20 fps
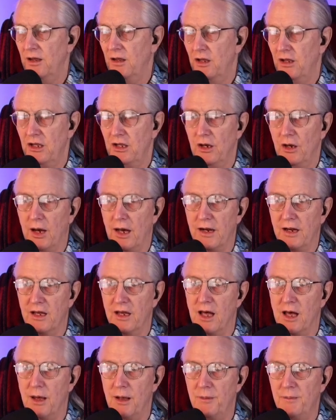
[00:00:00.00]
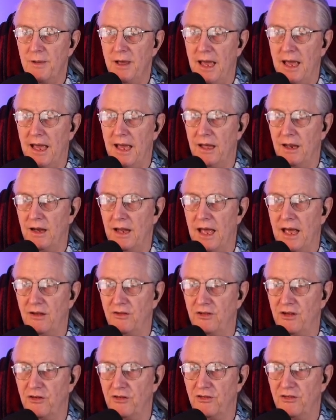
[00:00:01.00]
you ought to come and,
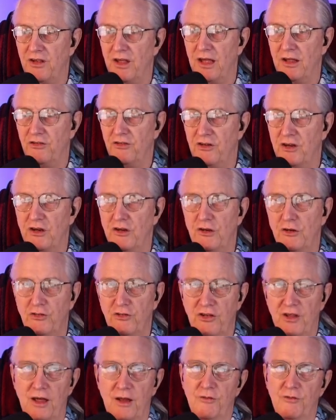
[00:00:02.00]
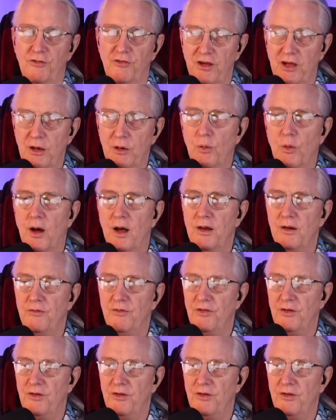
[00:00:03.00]
as it says, did you set V1,